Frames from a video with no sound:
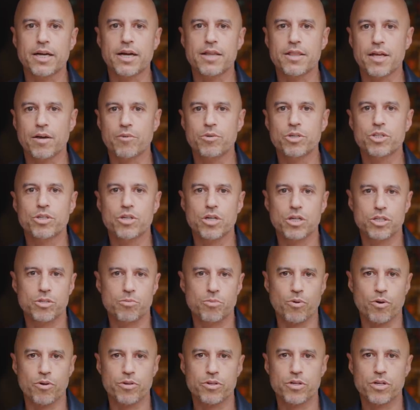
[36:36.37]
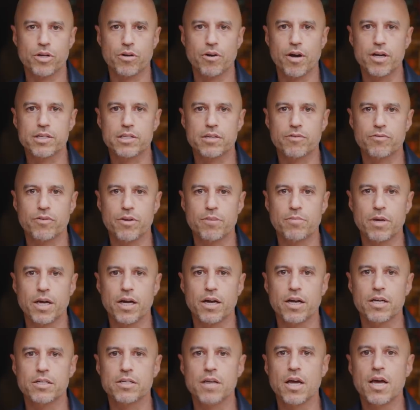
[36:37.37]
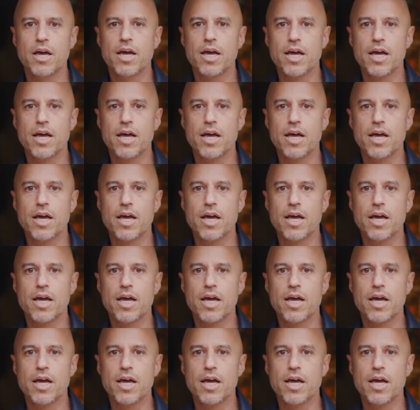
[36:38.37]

I think we should explore this aggressively because